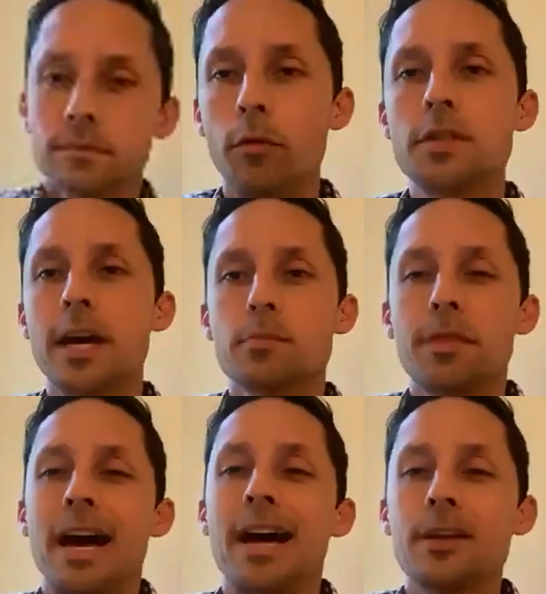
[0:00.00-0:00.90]
but that is
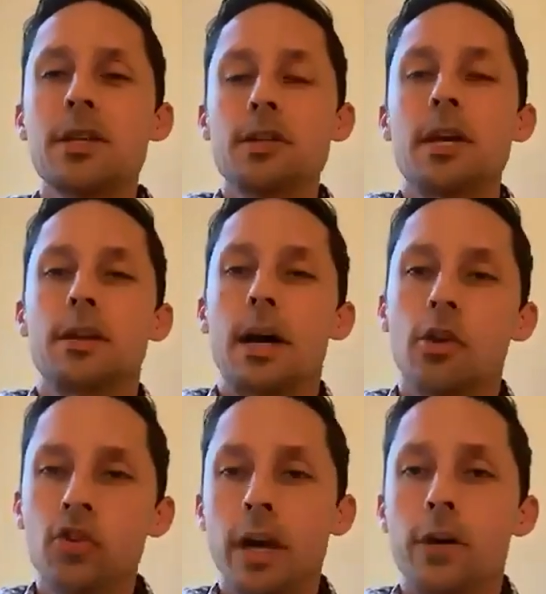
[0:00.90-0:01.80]
the technology that
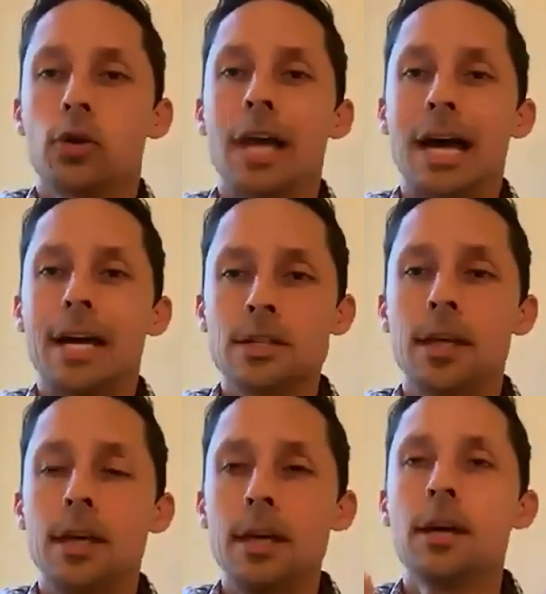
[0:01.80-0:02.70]
underlies
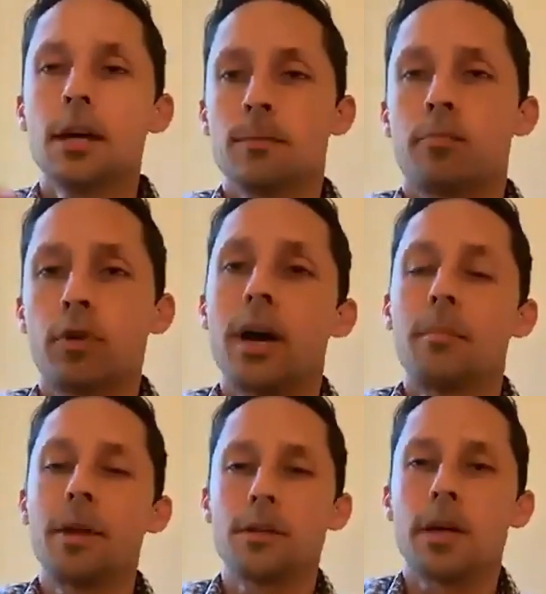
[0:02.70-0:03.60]
the
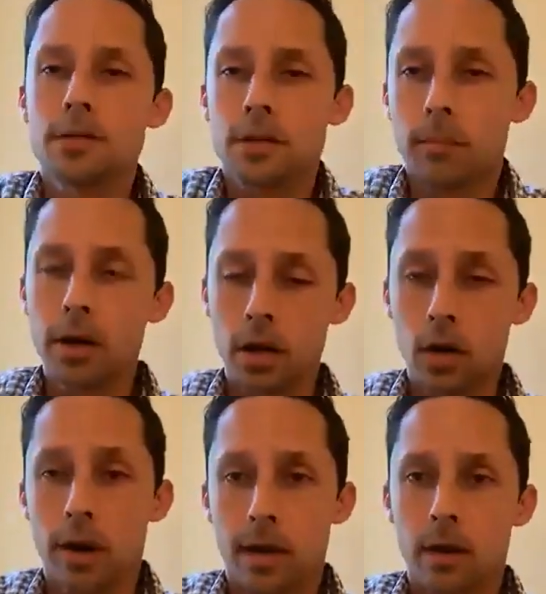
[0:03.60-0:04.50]
predominant test in America
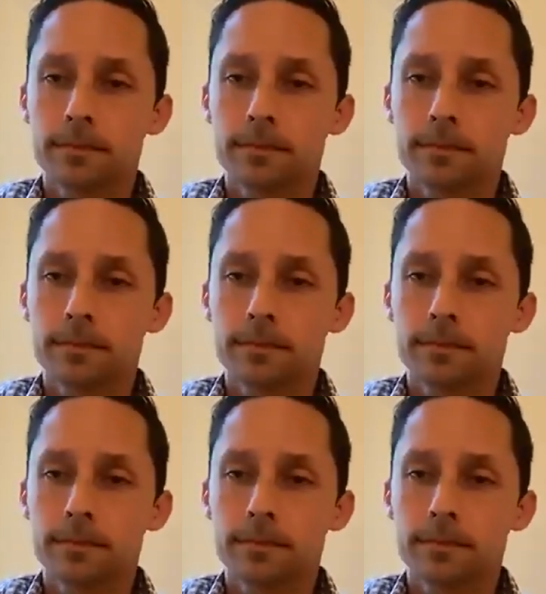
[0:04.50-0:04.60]
right now.